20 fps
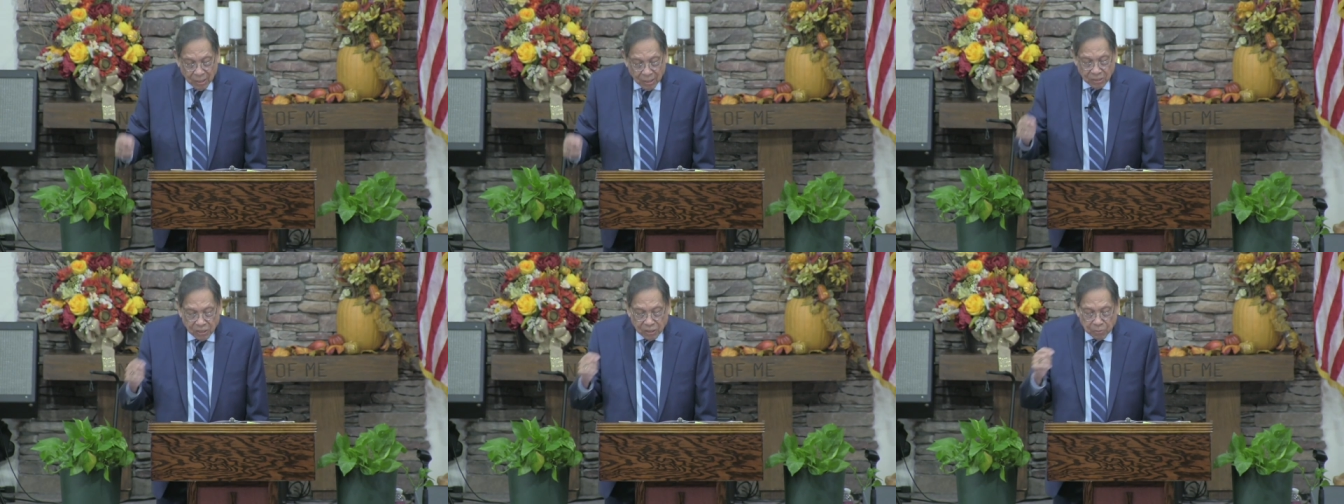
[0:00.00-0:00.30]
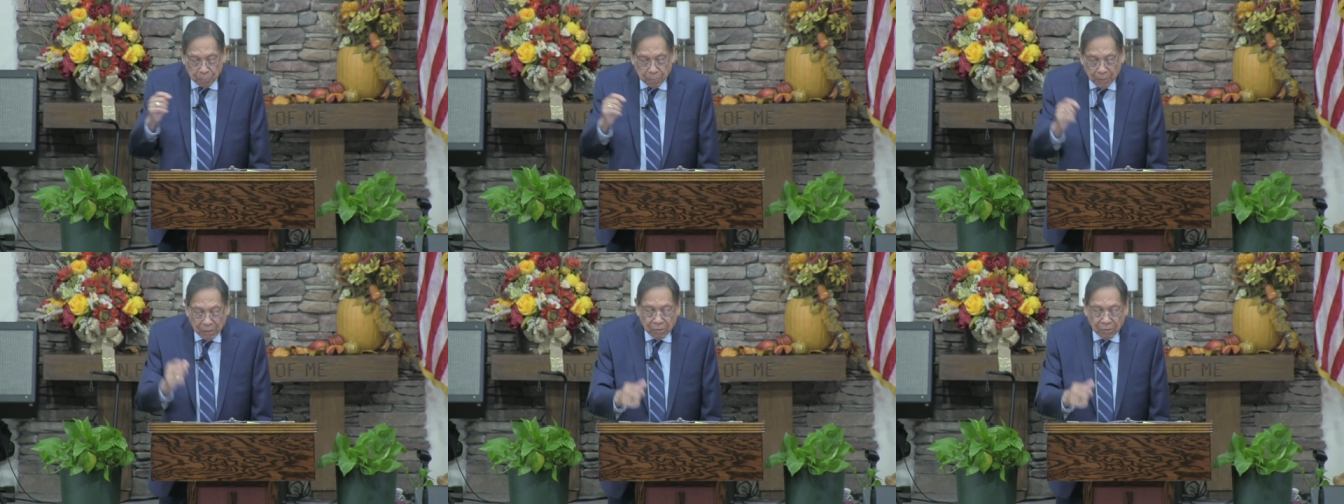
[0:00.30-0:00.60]
The
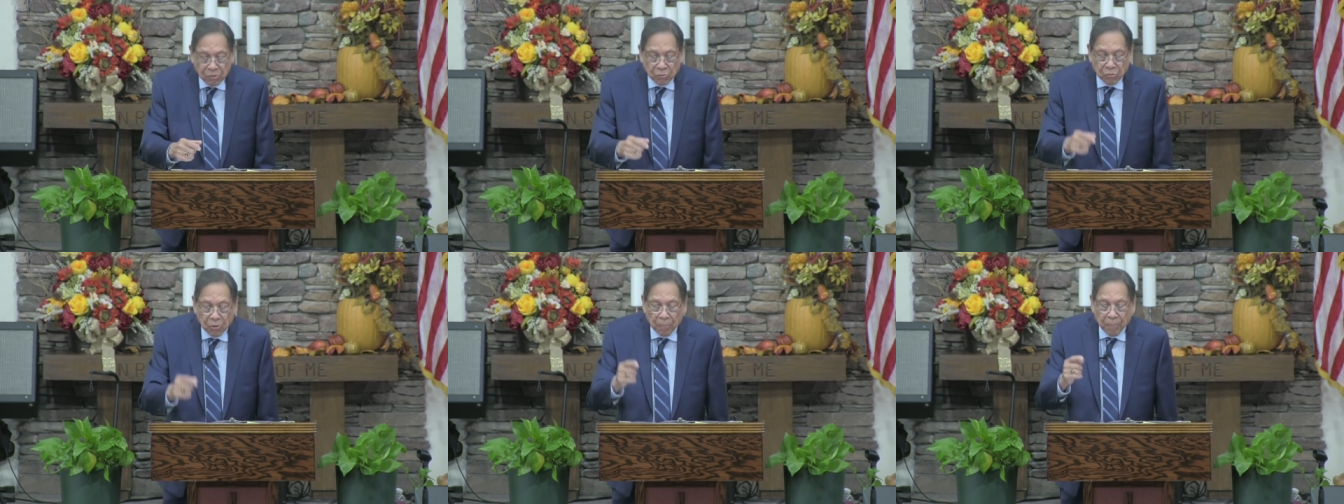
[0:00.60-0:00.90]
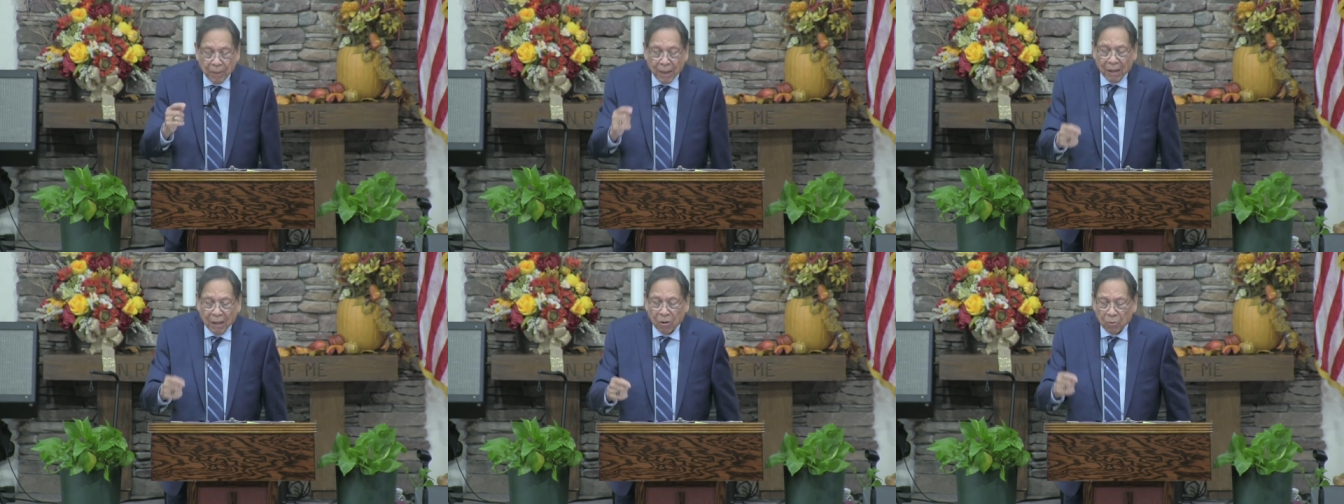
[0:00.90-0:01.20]

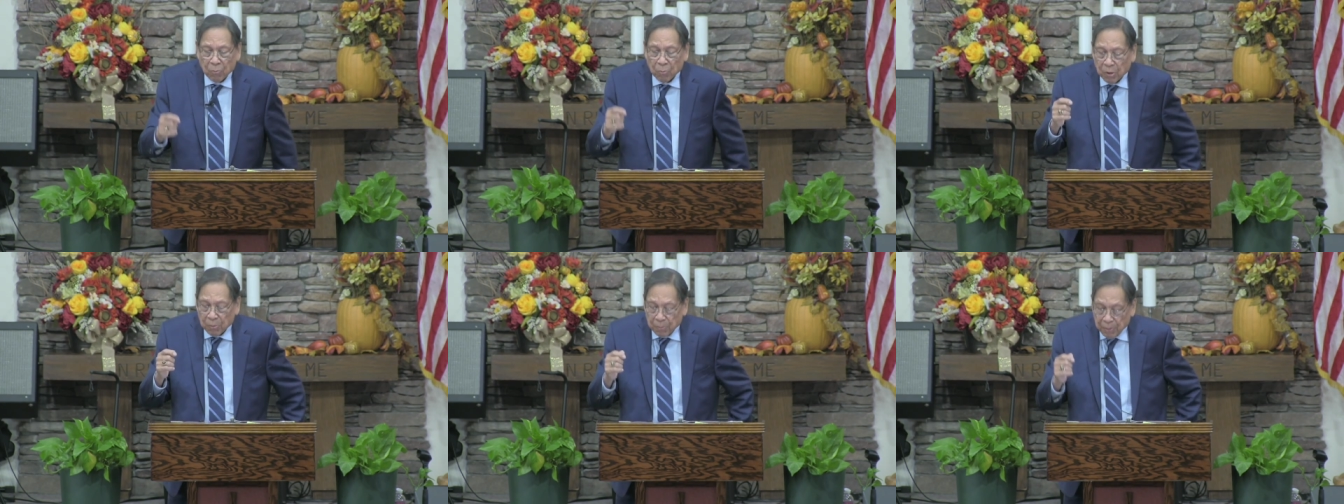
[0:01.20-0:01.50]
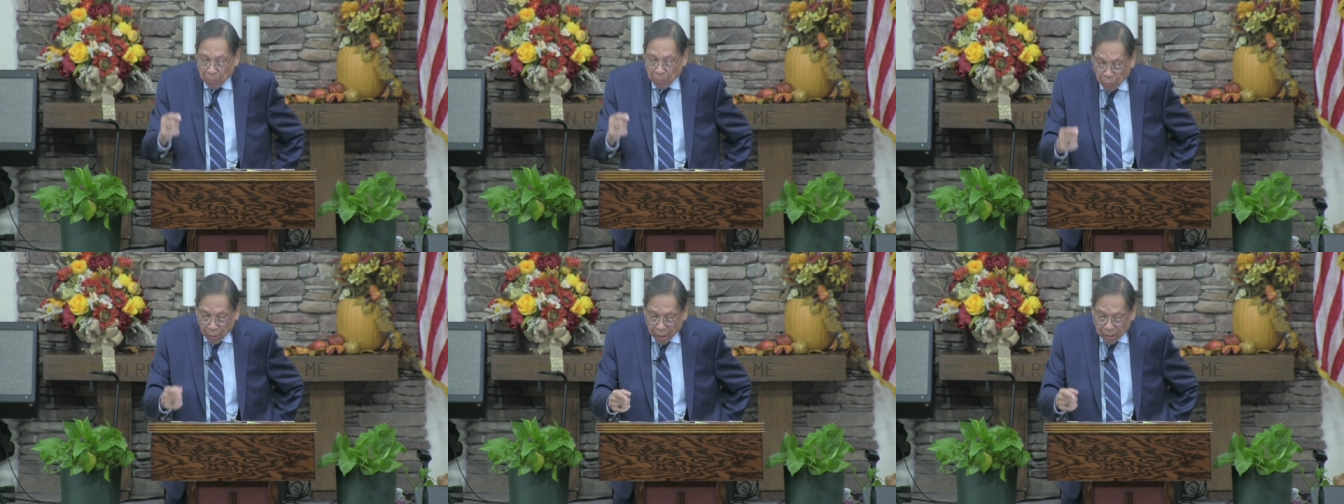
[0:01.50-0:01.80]
spiritual battle will
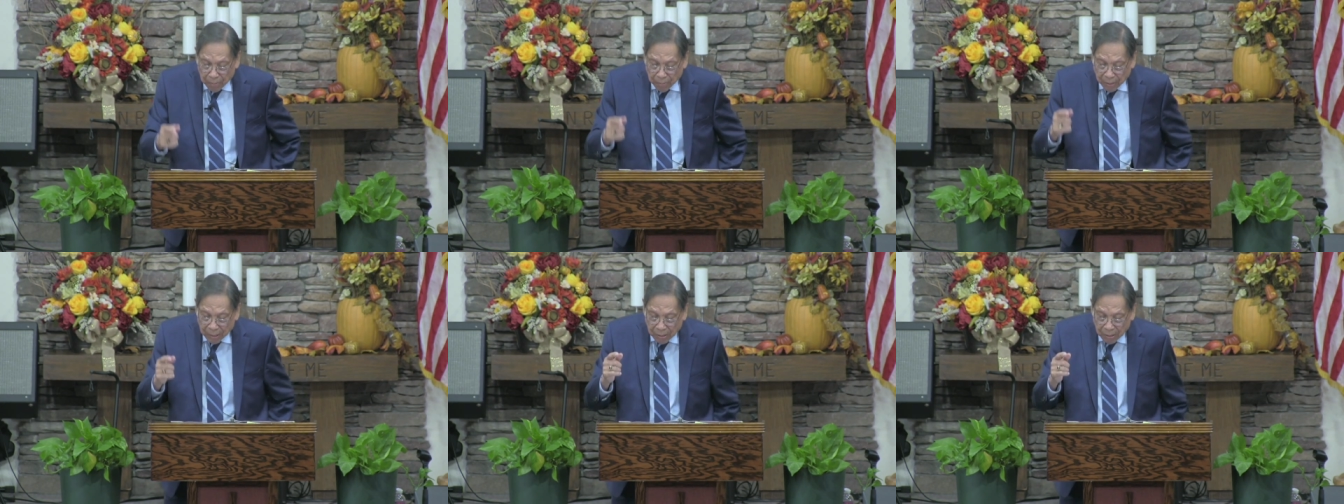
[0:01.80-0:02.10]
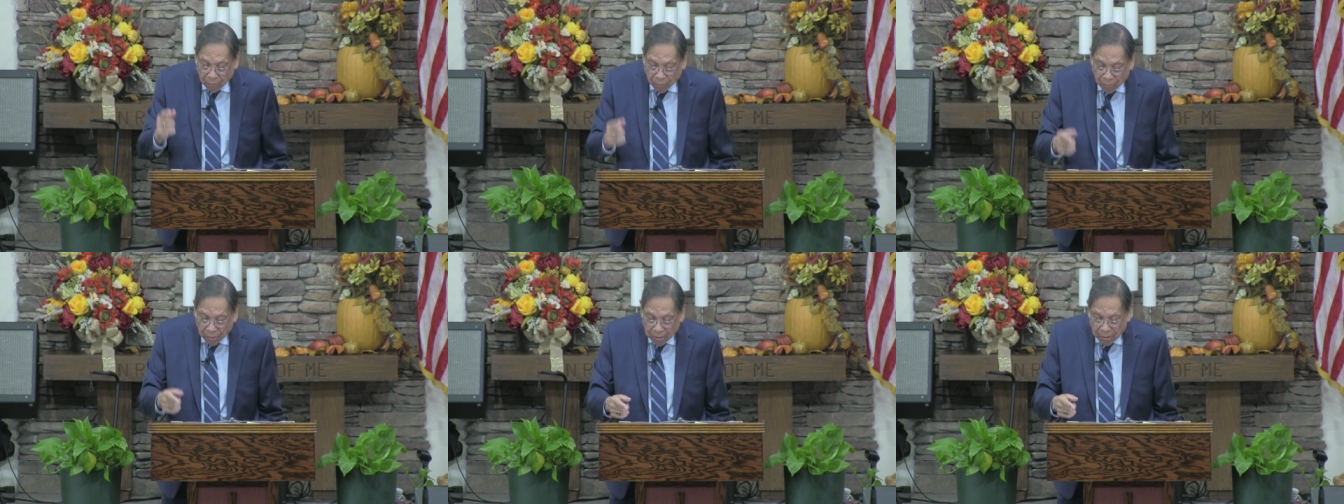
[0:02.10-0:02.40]
be won by
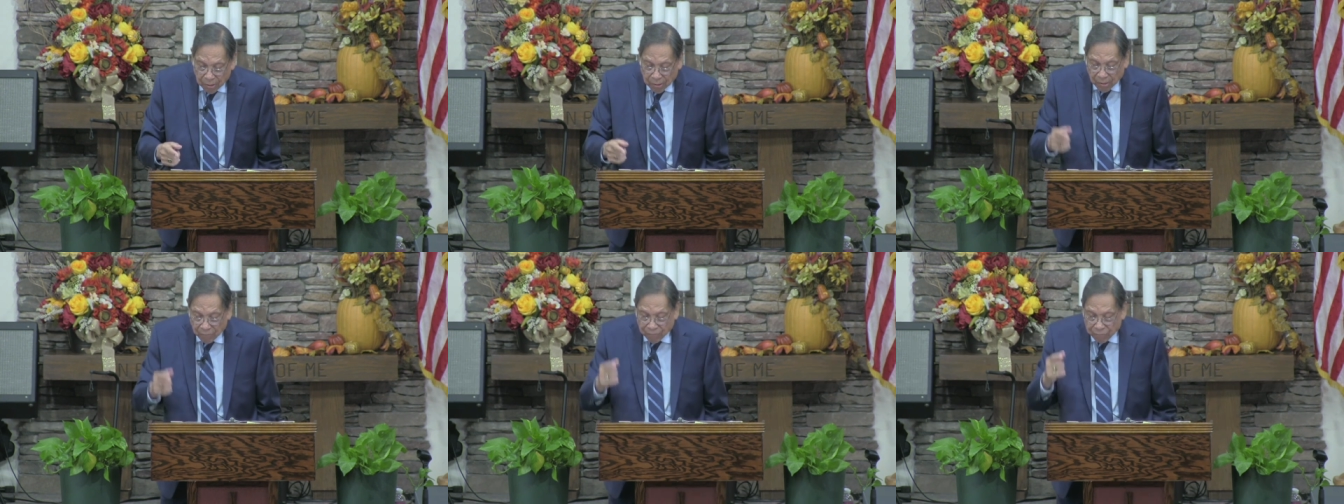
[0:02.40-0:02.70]
the word,